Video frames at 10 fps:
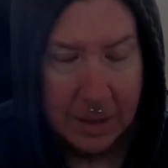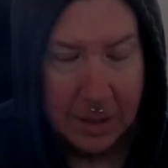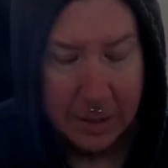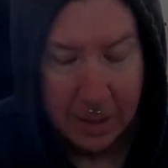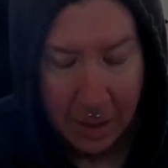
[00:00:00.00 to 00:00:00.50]

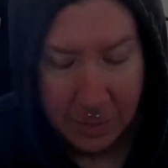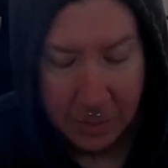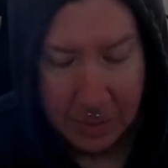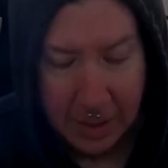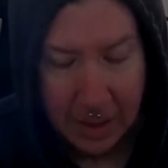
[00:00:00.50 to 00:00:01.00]
helps with that. I
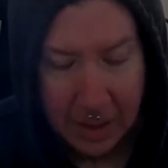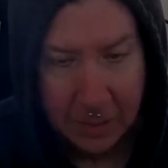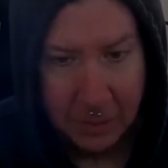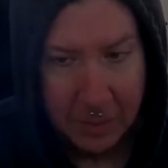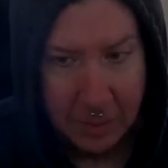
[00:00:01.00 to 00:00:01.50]
don't remember.
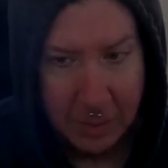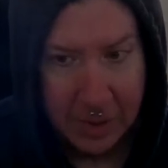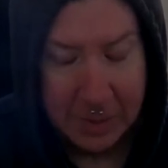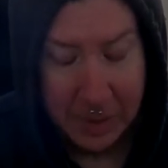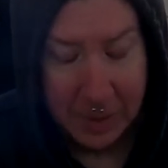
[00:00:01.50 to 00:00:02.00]
It's been a
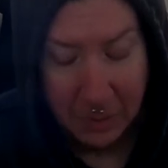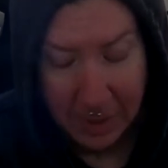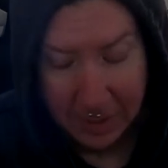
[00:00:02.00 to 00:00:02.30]
while.